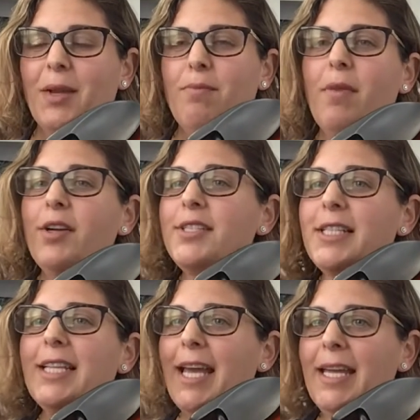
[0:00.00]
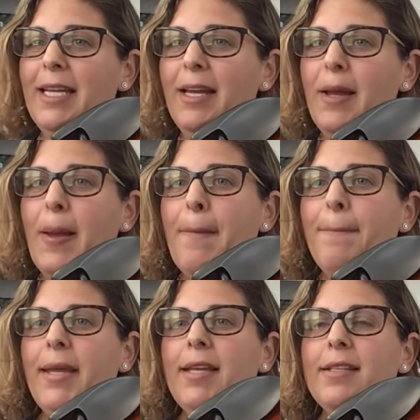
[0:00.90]
Martelé
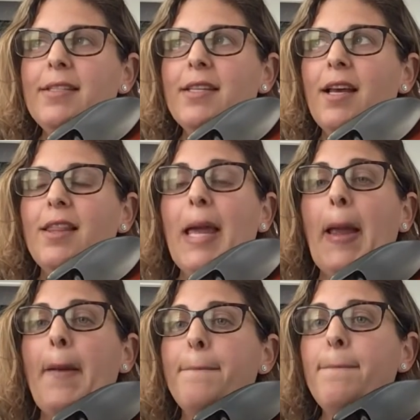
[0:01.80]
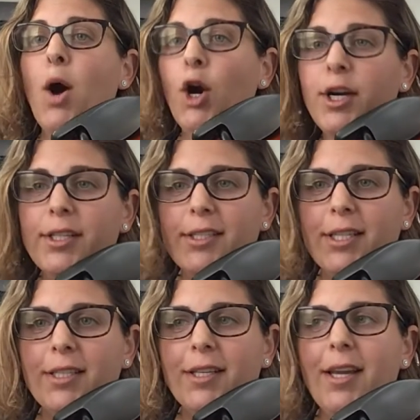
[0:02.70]
means like marked.
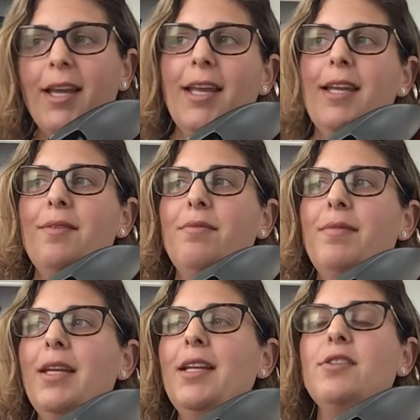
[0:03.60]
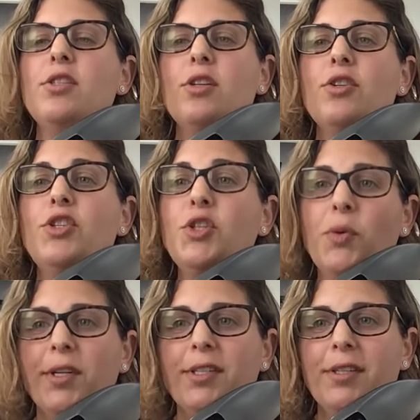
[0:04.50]
It means
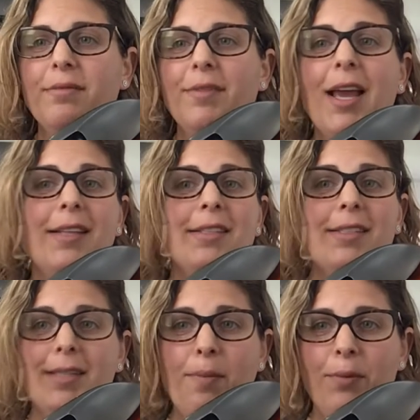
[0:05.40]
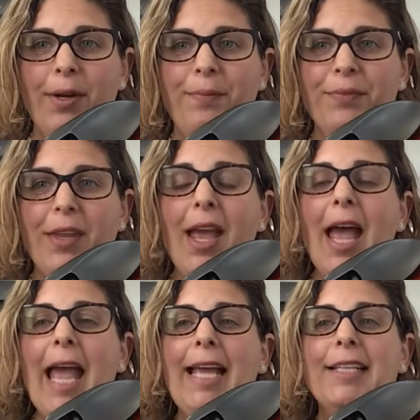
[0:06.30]
short and separate
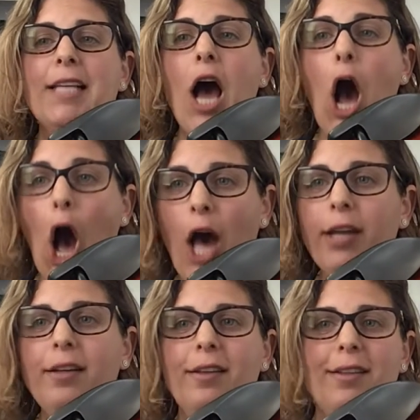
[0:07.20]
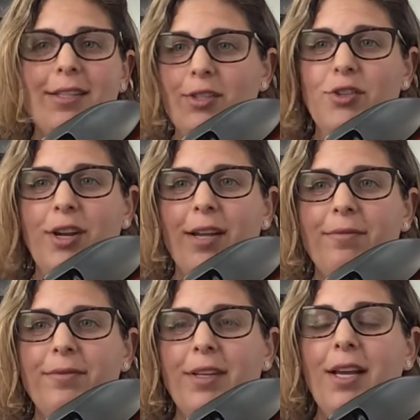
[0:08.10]
and on the string.
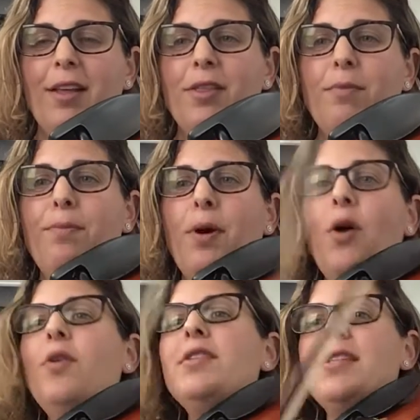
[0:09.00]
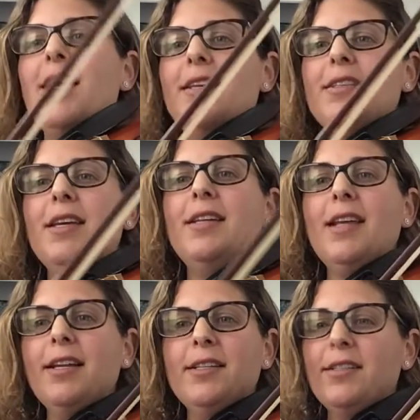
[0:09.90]
The bow stays
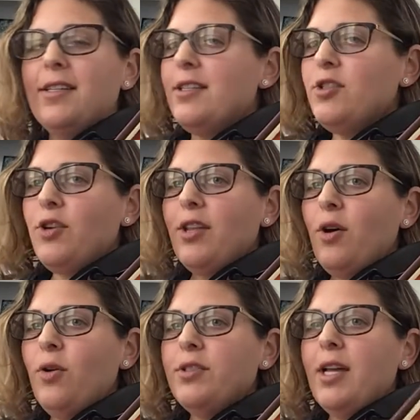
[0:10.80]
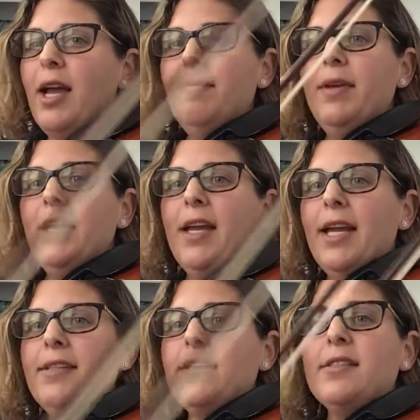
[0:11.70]
connected to the string the whole time.
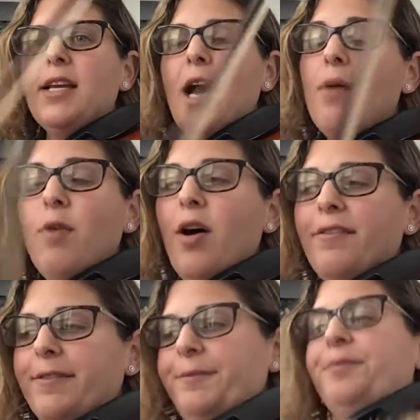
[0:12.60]
It doesn't come off.